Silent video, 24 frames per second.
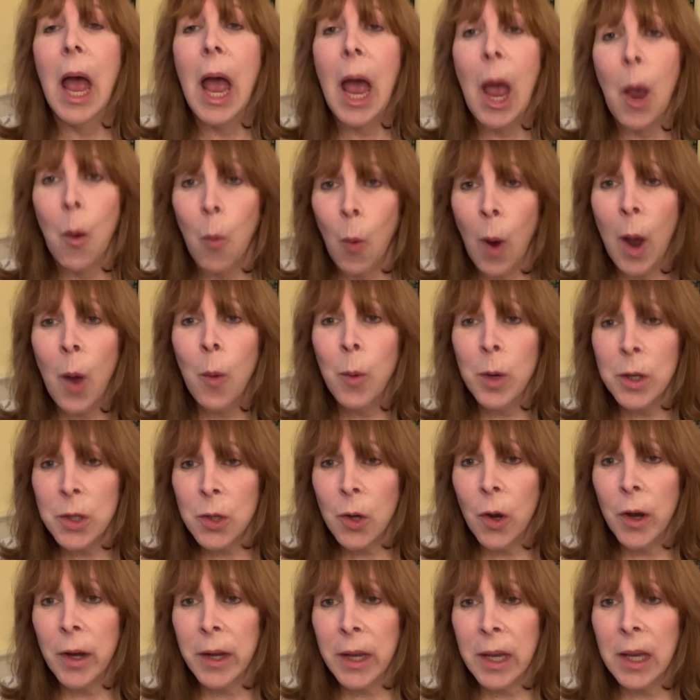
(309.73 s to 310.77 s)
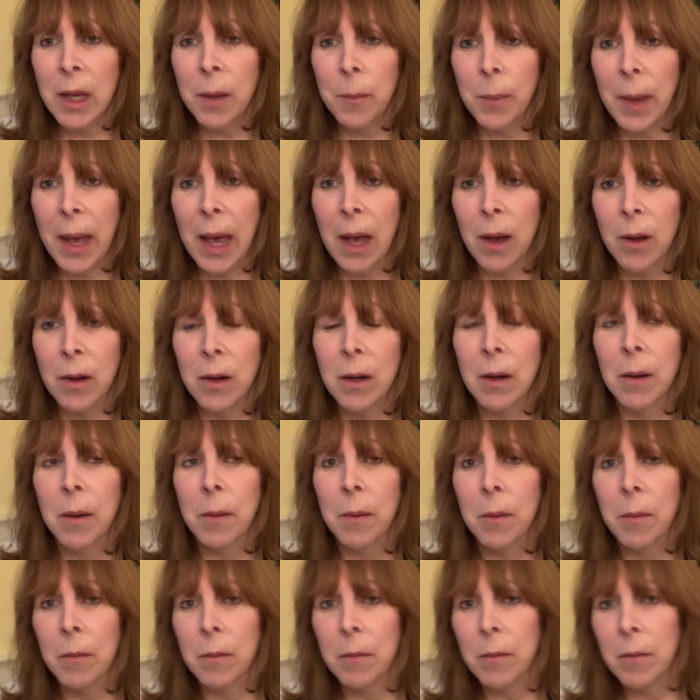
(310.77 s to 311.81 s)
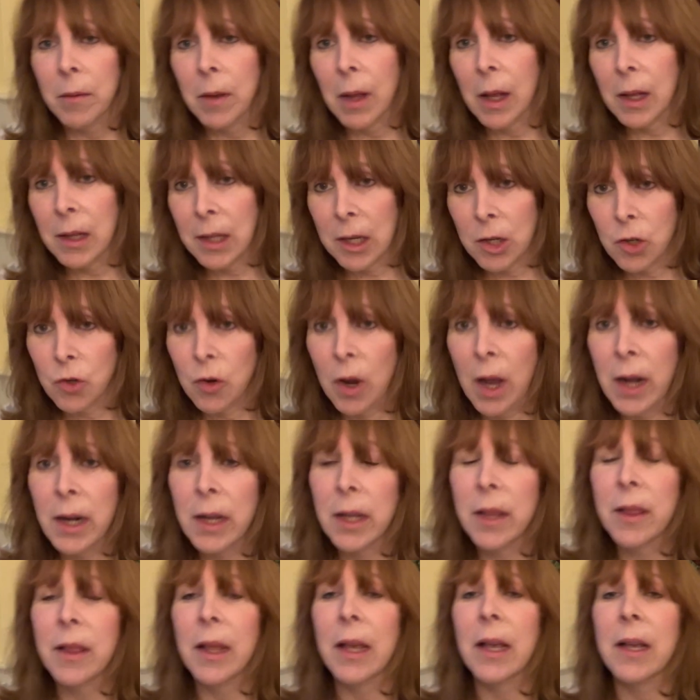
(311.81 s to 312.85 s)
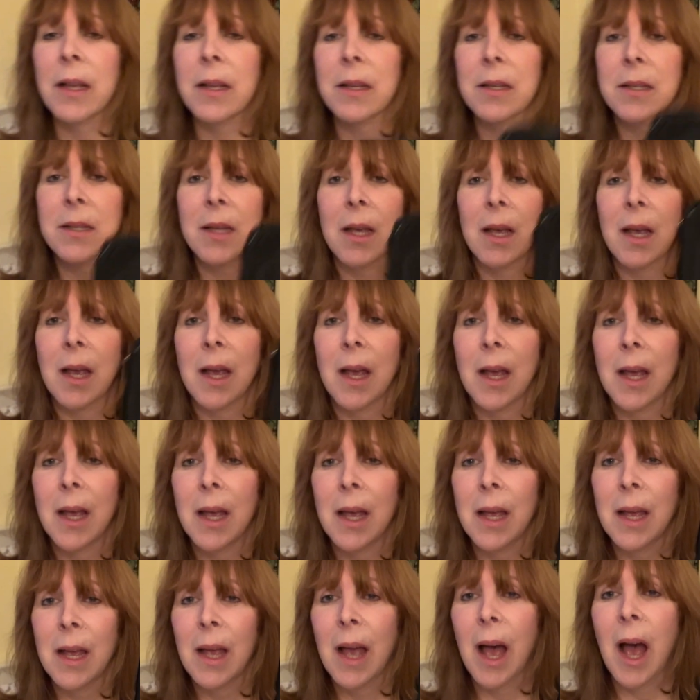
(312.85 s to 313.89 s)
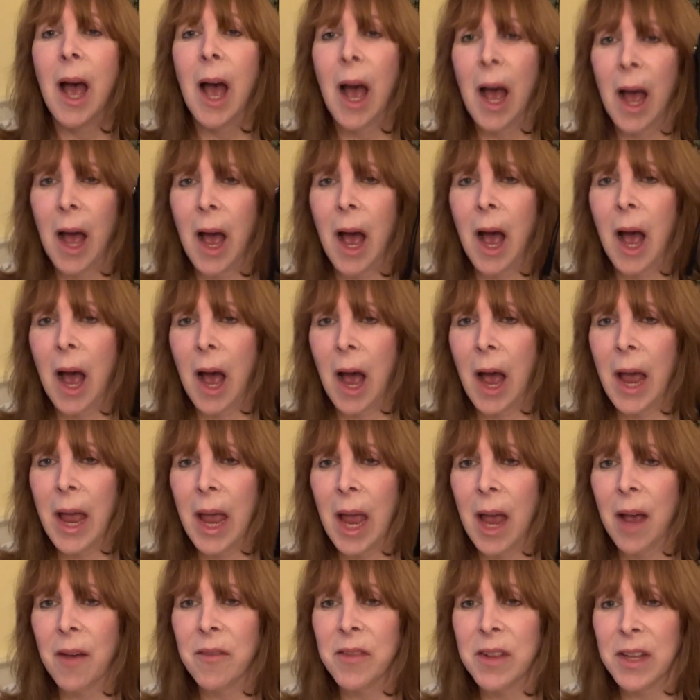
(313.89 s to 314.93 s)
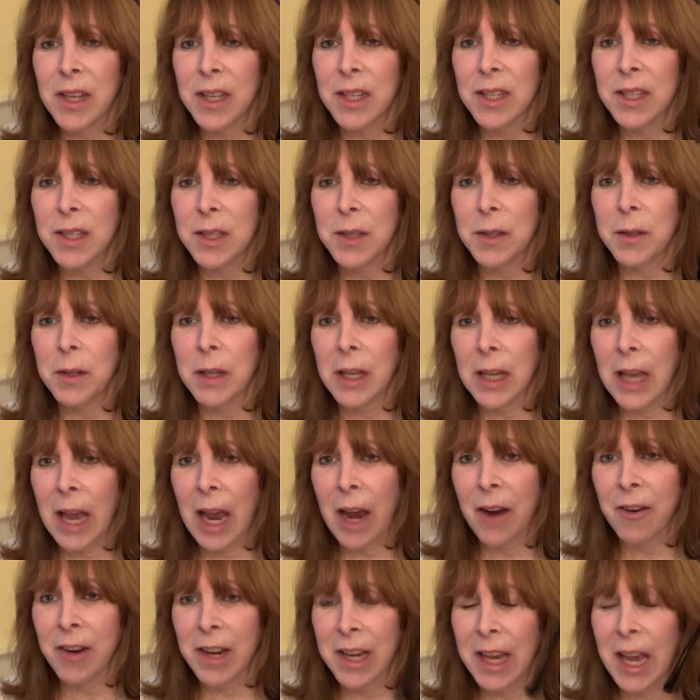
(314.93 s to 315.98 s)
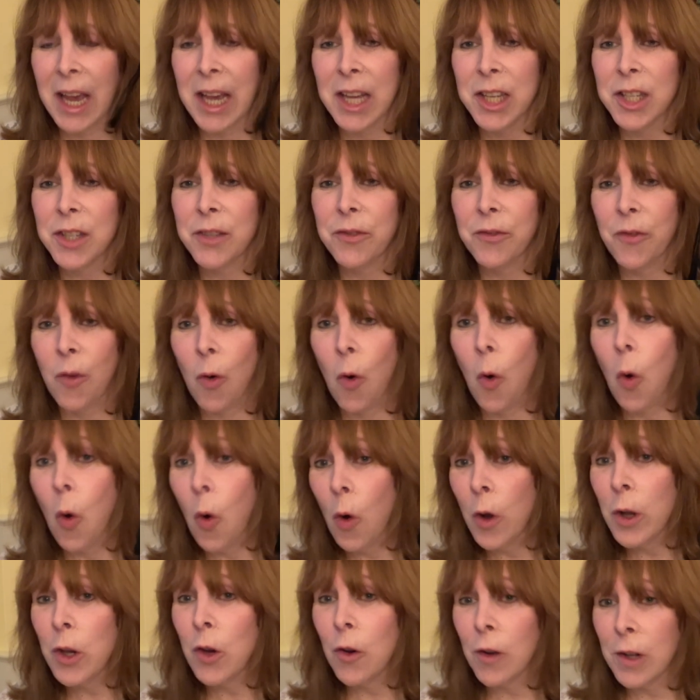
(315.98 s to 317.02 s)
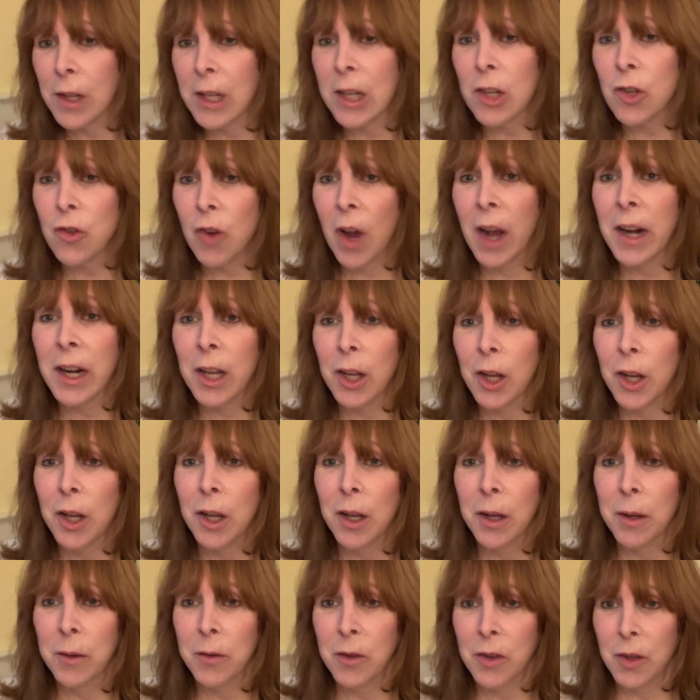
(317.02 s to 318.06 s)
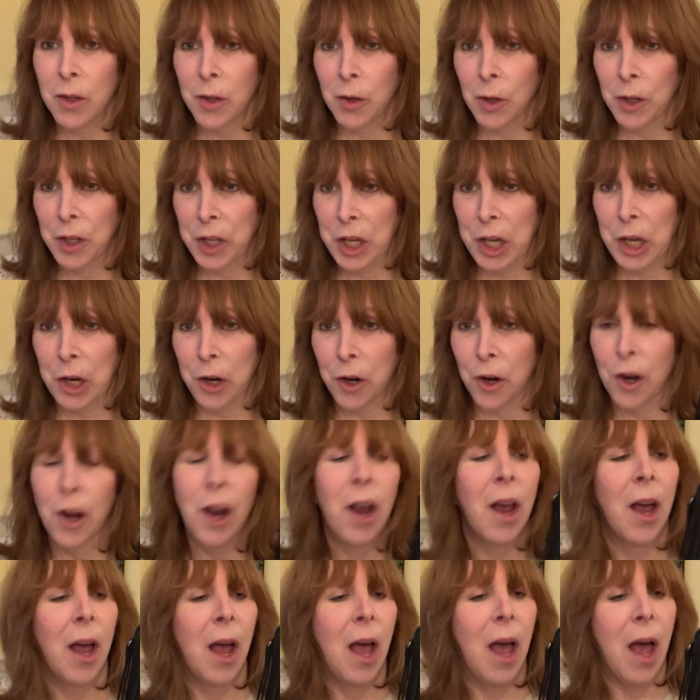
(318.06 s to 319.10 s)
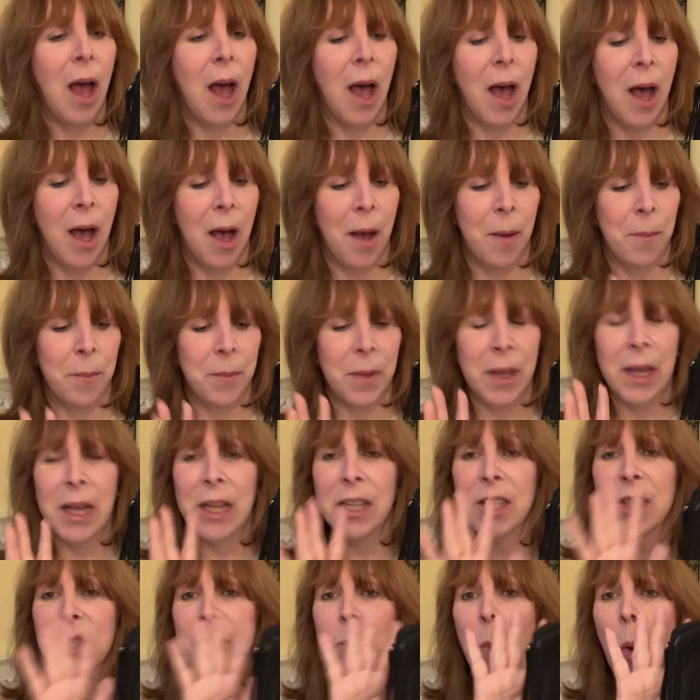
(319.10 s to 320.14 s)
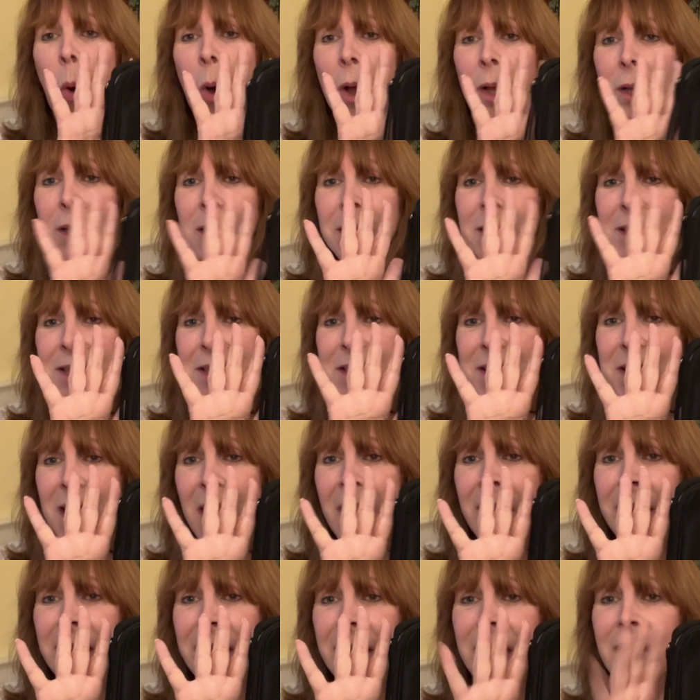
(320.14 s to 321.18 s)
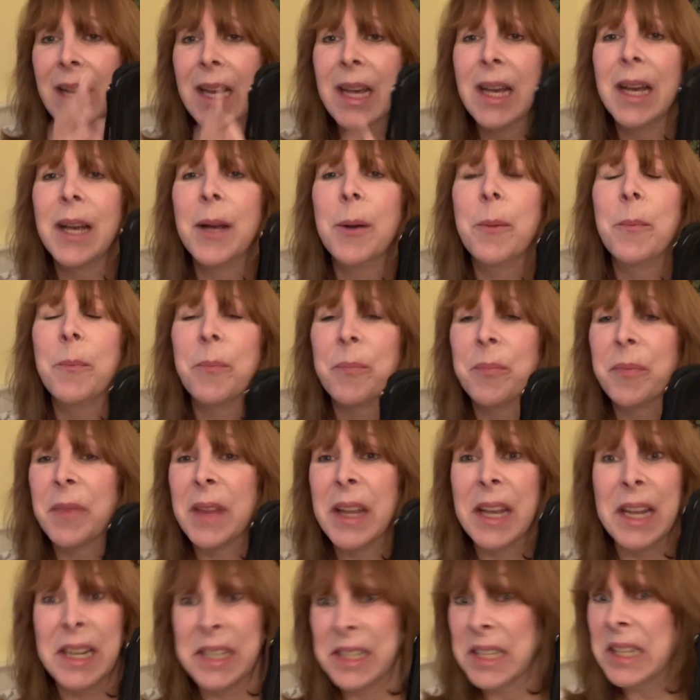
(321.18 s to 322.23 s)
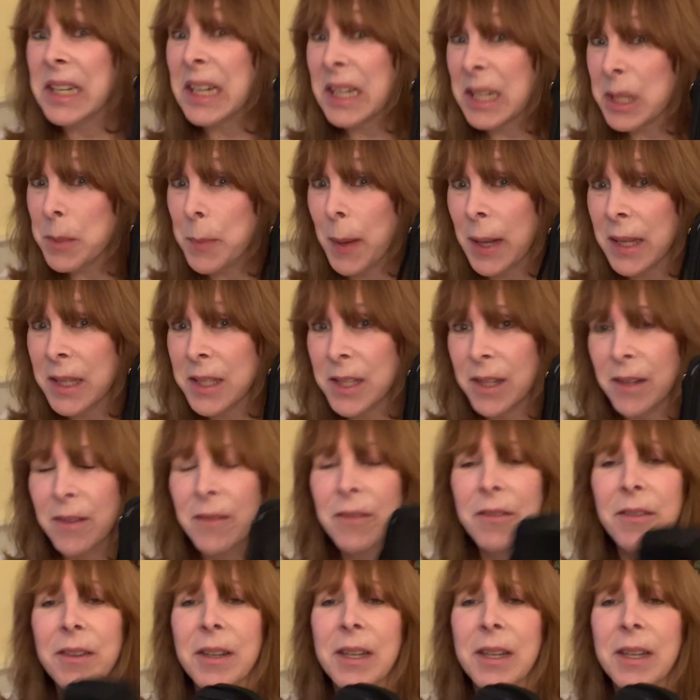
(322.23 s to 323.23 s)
And while we're talking about electronic things, I have this carry case for all your electronic gear. It's small, it's tiny, it's inexpensive,